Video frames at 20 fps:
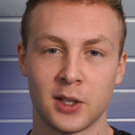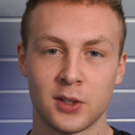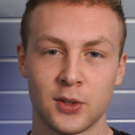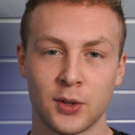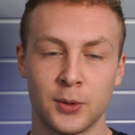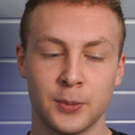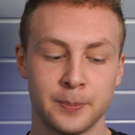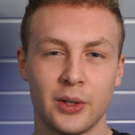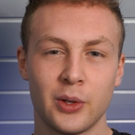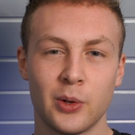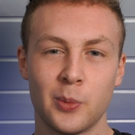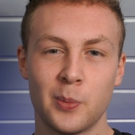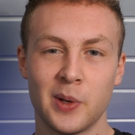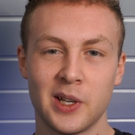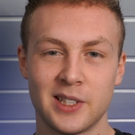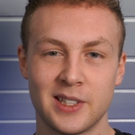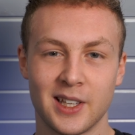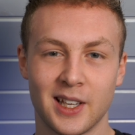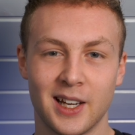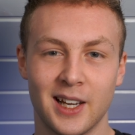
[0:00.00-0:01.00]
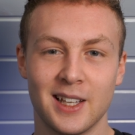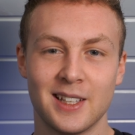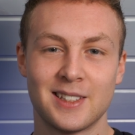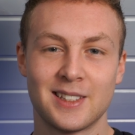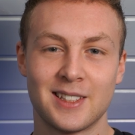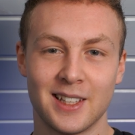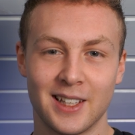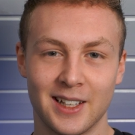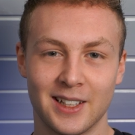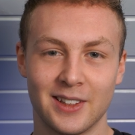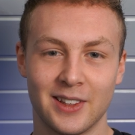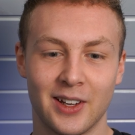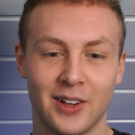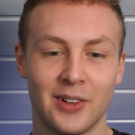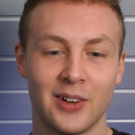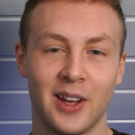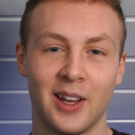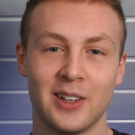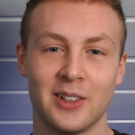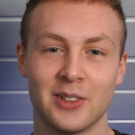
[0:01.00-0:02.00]
So you're basically sitting there
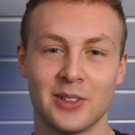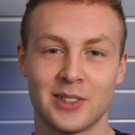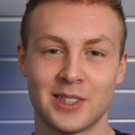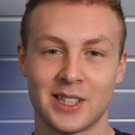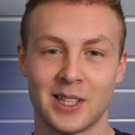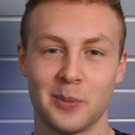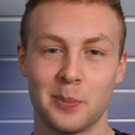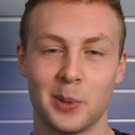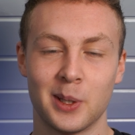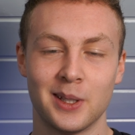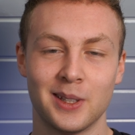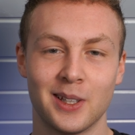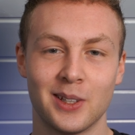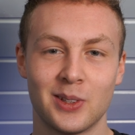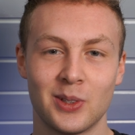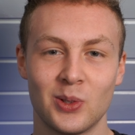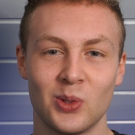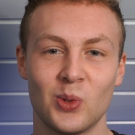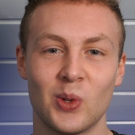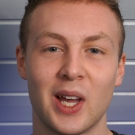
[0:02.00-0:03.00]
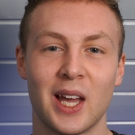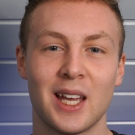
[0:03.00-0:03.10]
and you're skipping the two